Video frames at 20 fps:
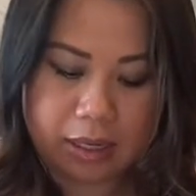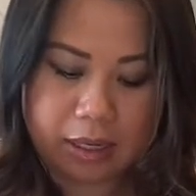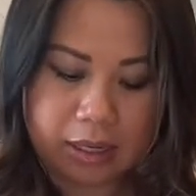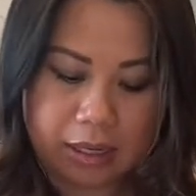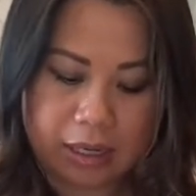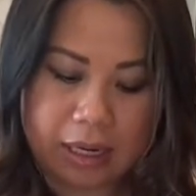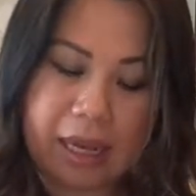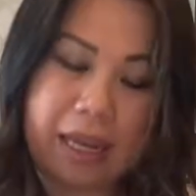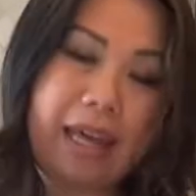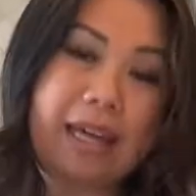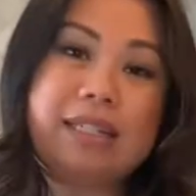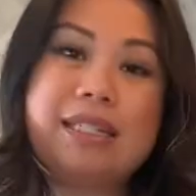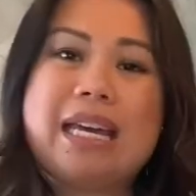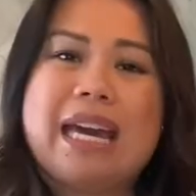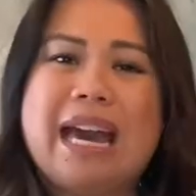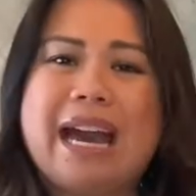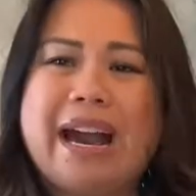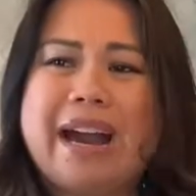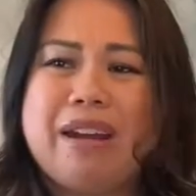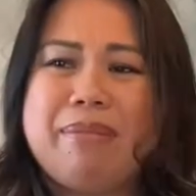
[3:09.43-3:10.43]
And I like
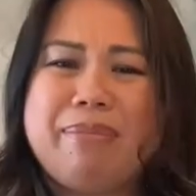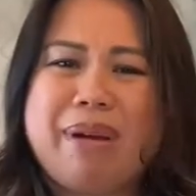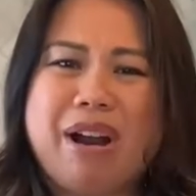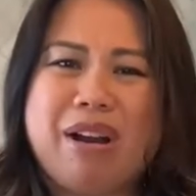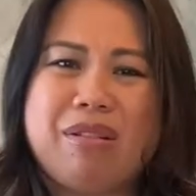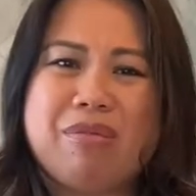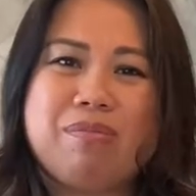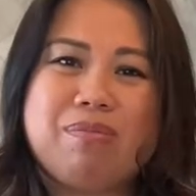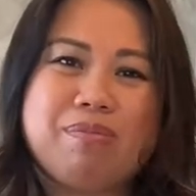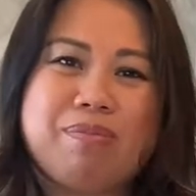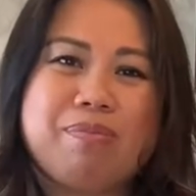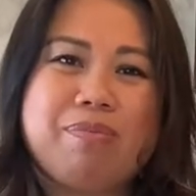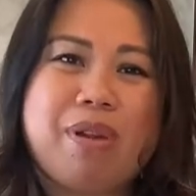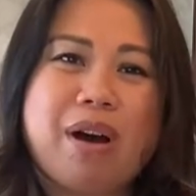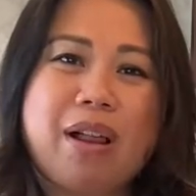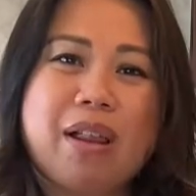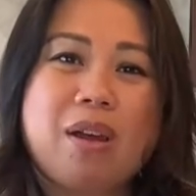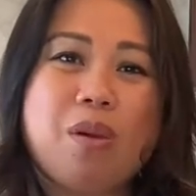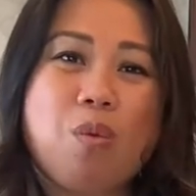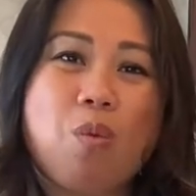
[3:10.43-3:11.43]
to add about
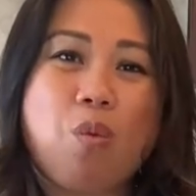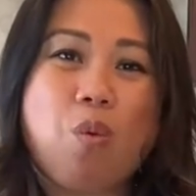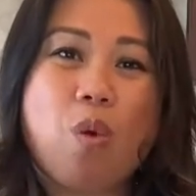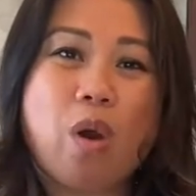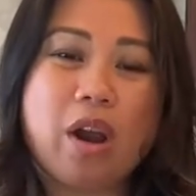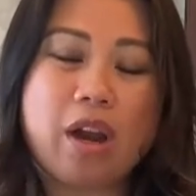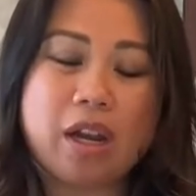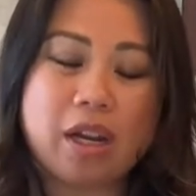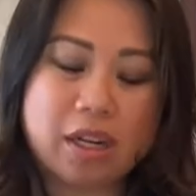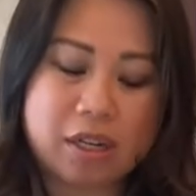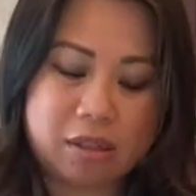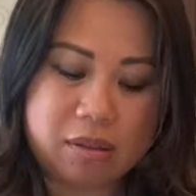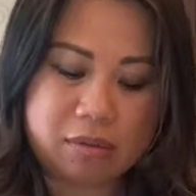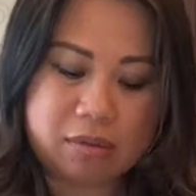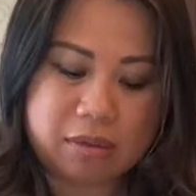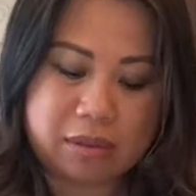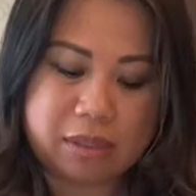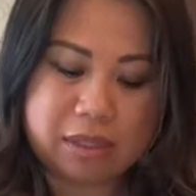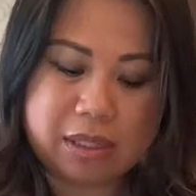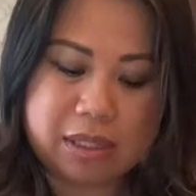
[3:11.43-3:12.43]
probably 1
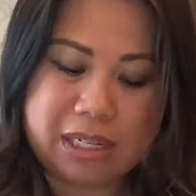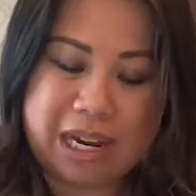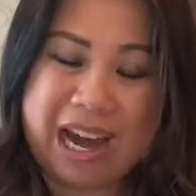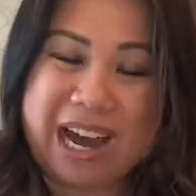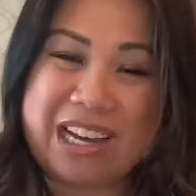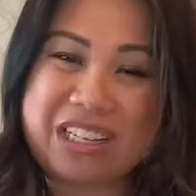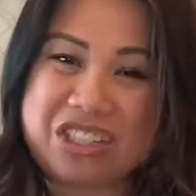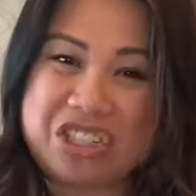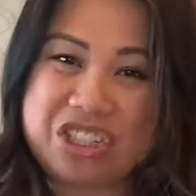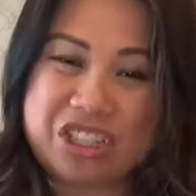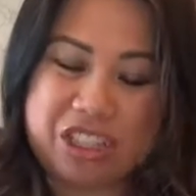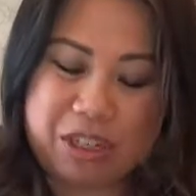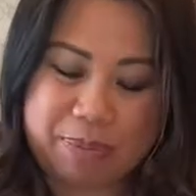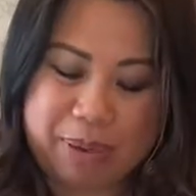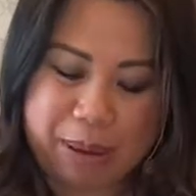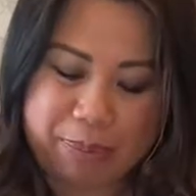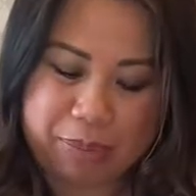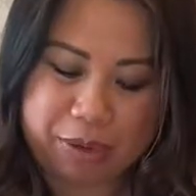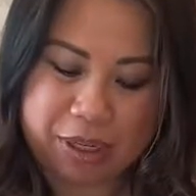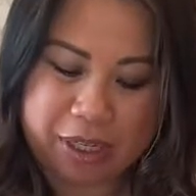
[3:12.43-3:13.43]
Thai chili
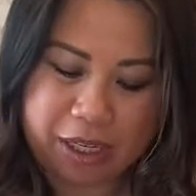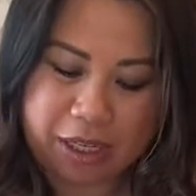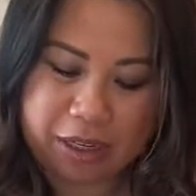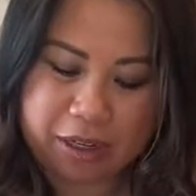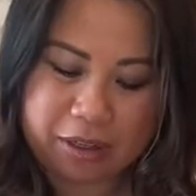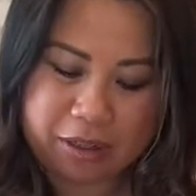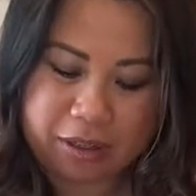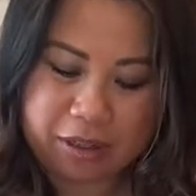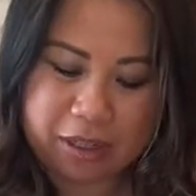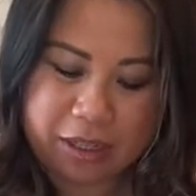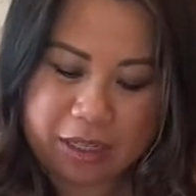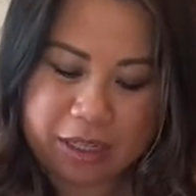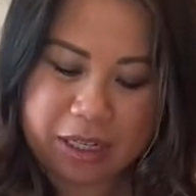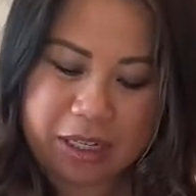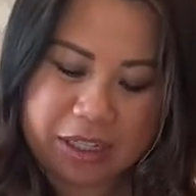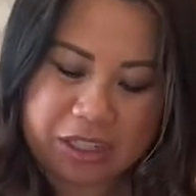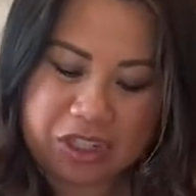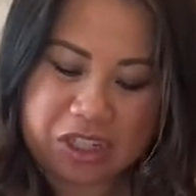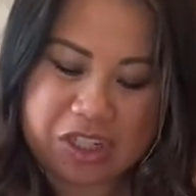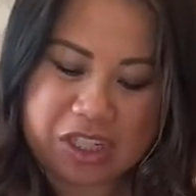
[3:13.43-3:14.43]
pepper in here,
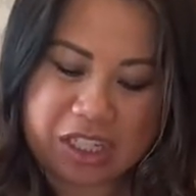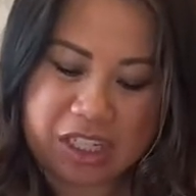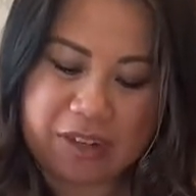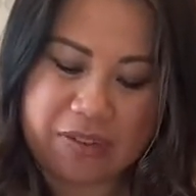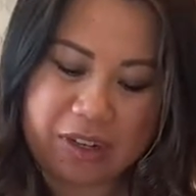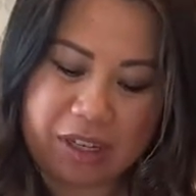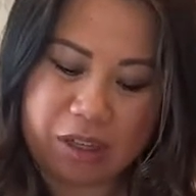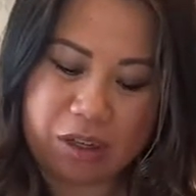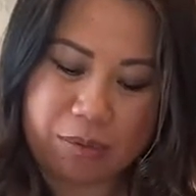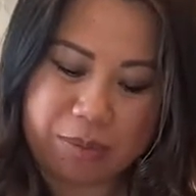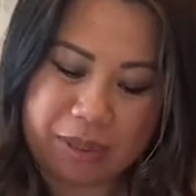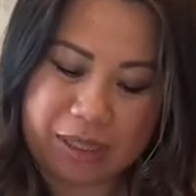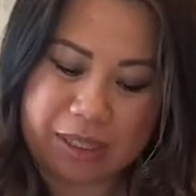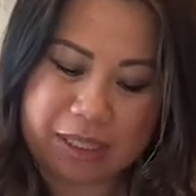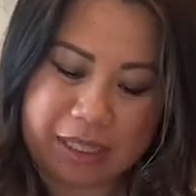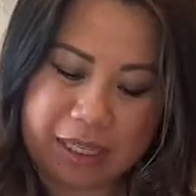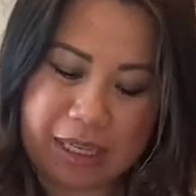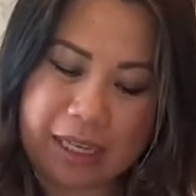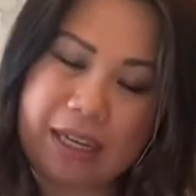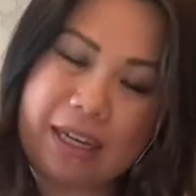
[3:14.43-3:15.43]
just to give it a little bit
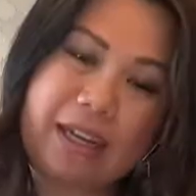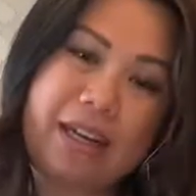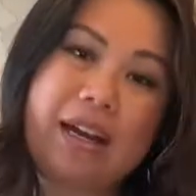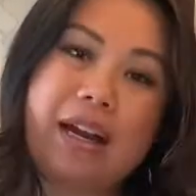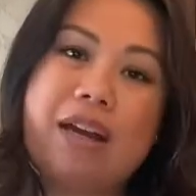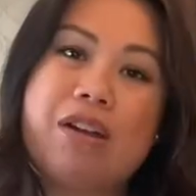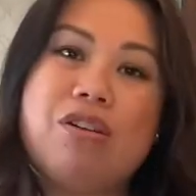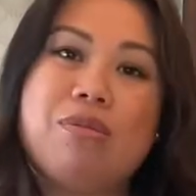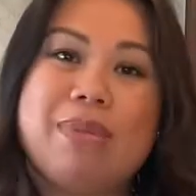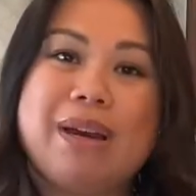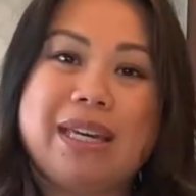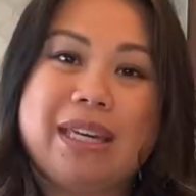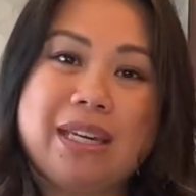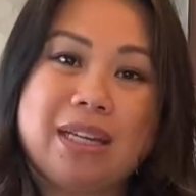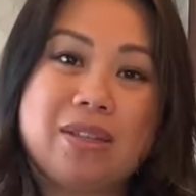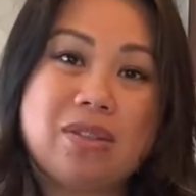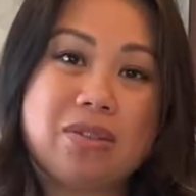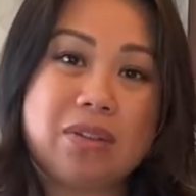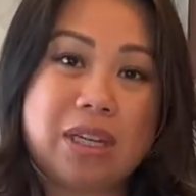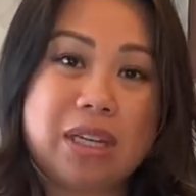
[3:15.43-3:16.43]
of kick. I know my
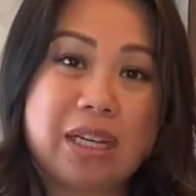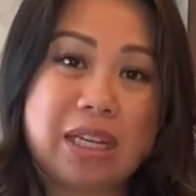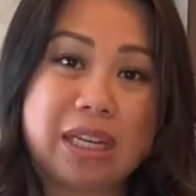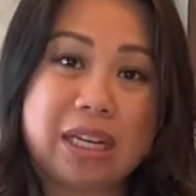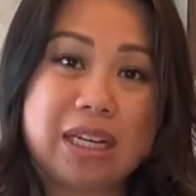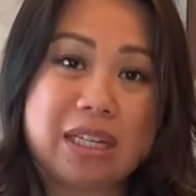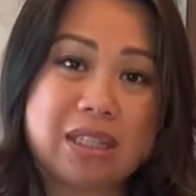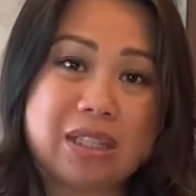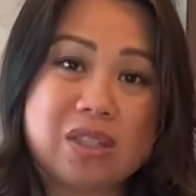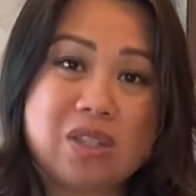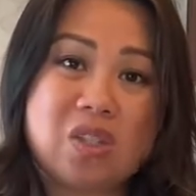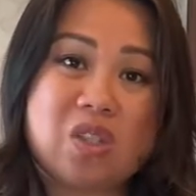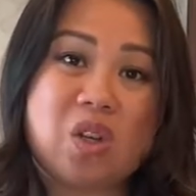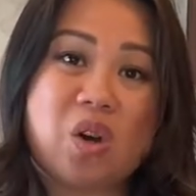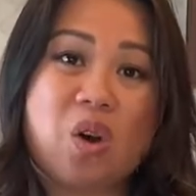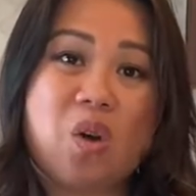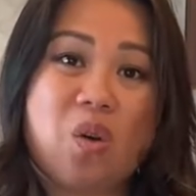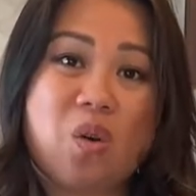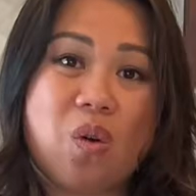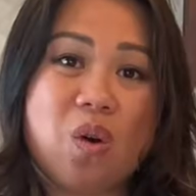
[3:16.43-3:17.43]
kids are eating it,
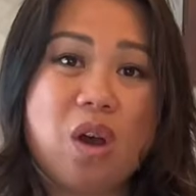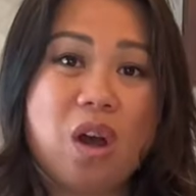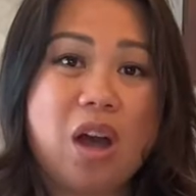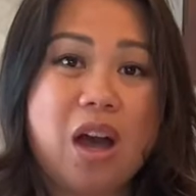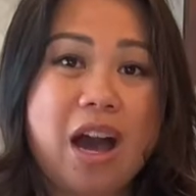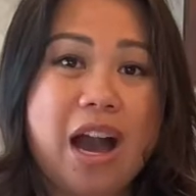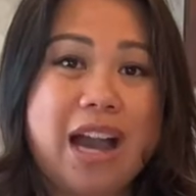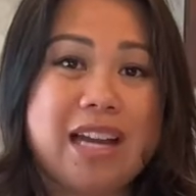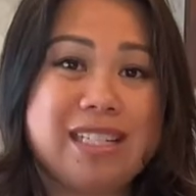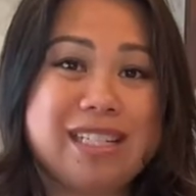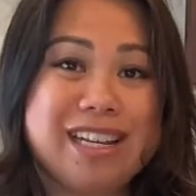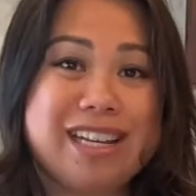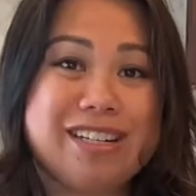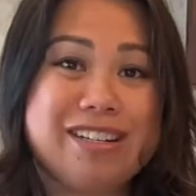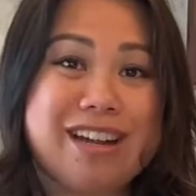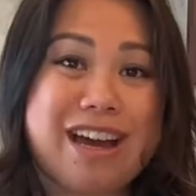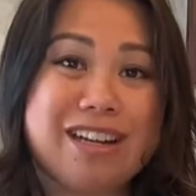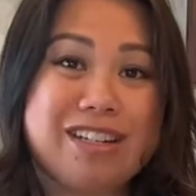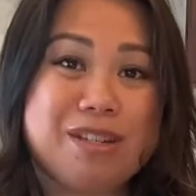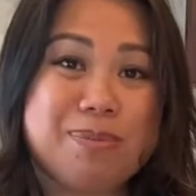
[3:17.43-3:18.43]
so I tend
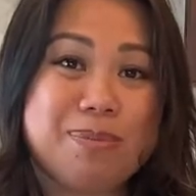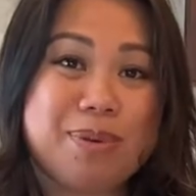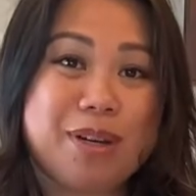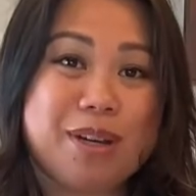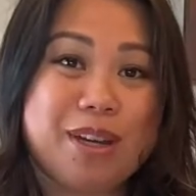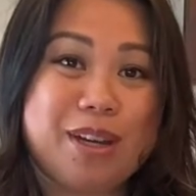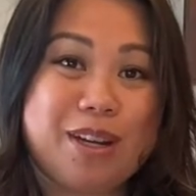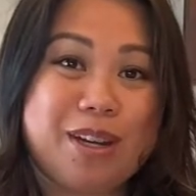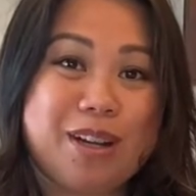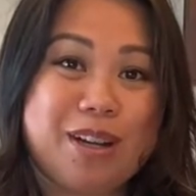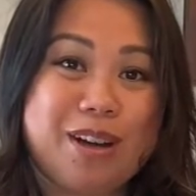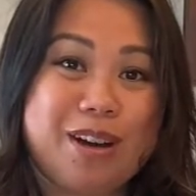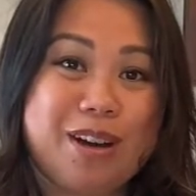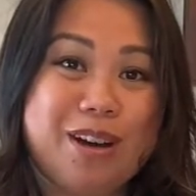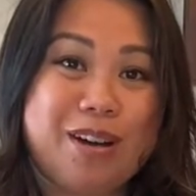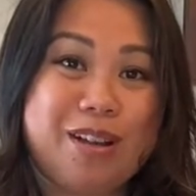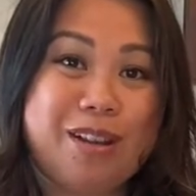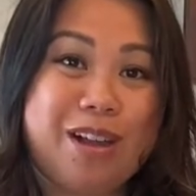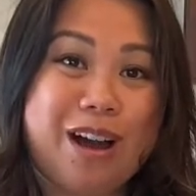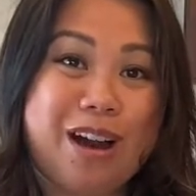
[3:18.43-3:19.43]
not to put
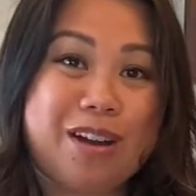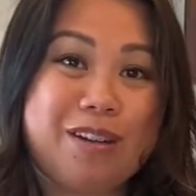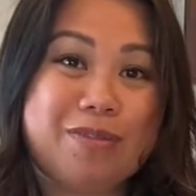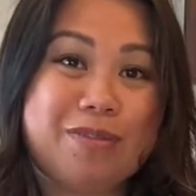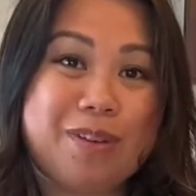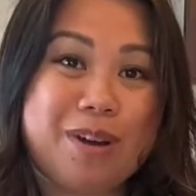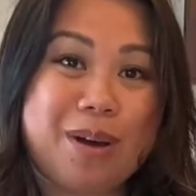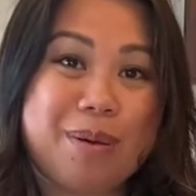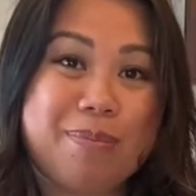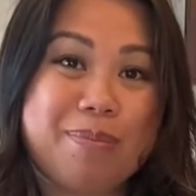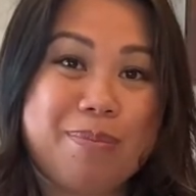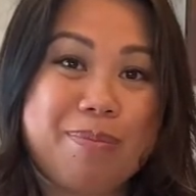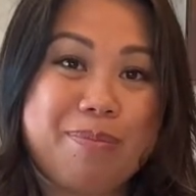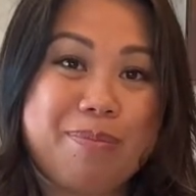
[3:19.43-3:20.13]
a lot of